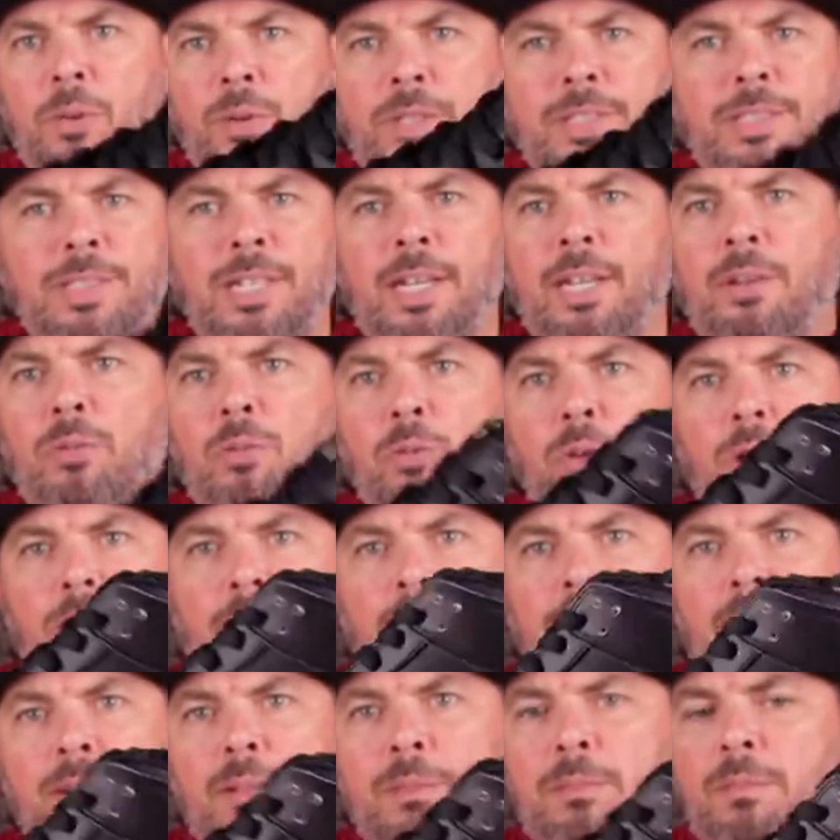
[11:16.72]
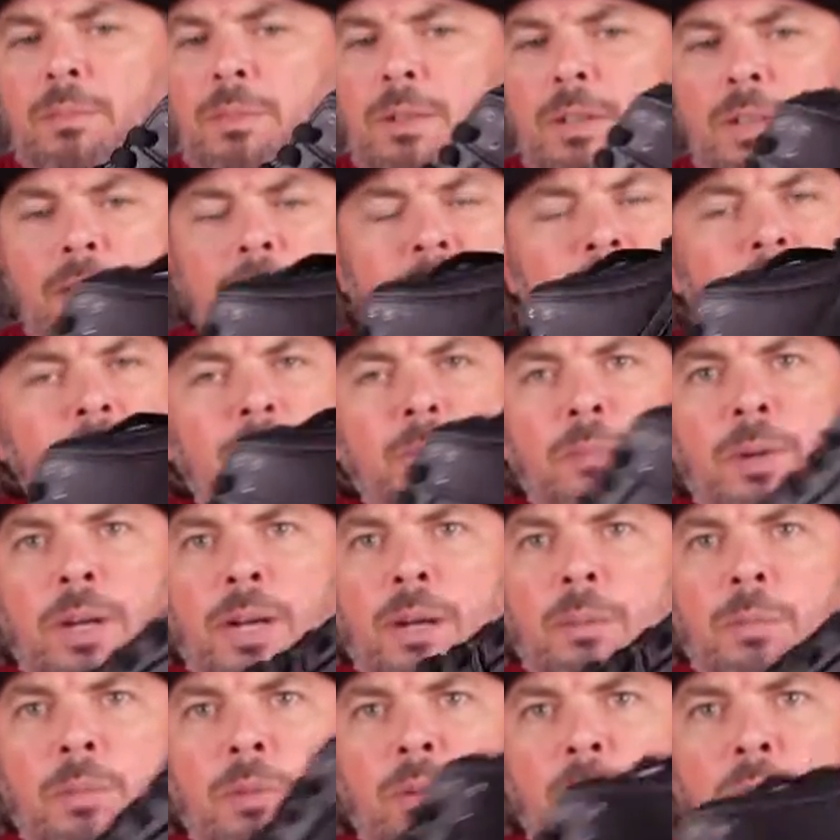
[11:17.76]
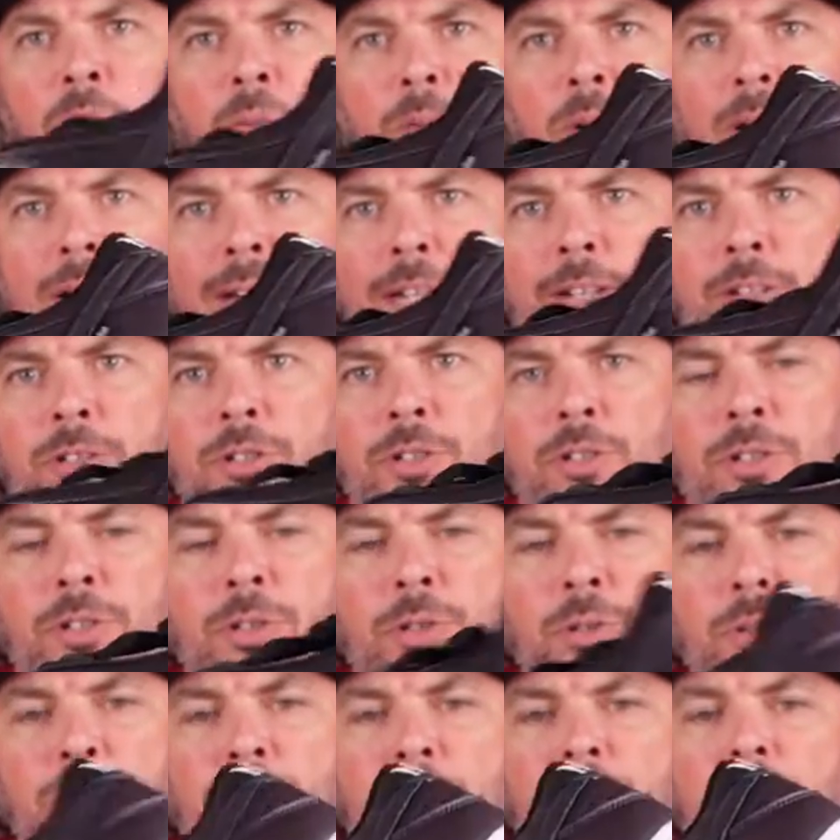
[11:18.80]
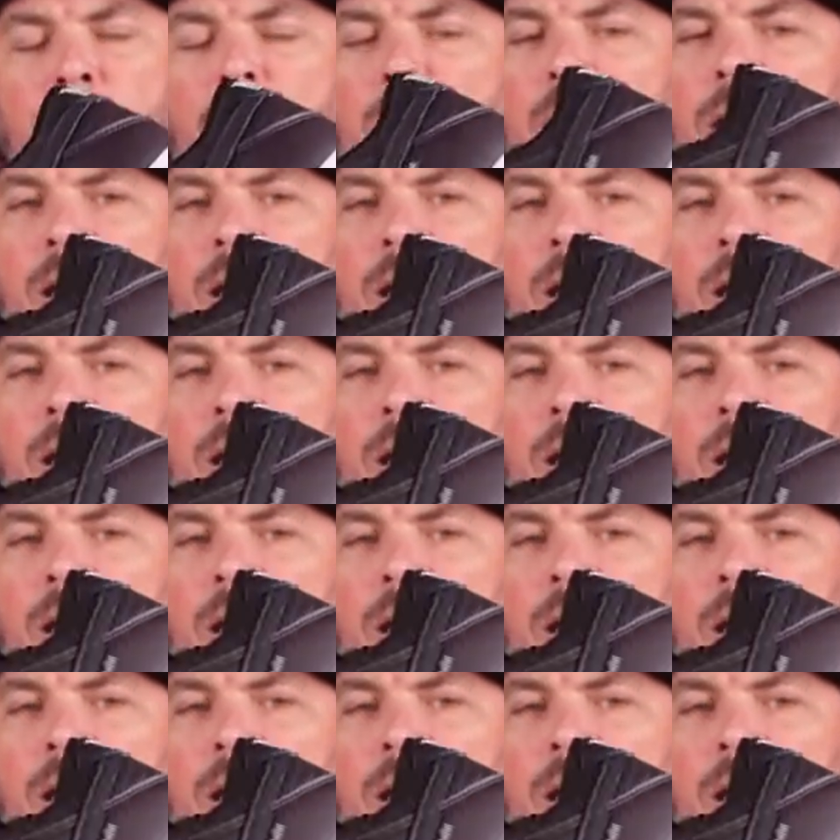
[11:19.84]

always said, rock them, lace them up, rock your shoes.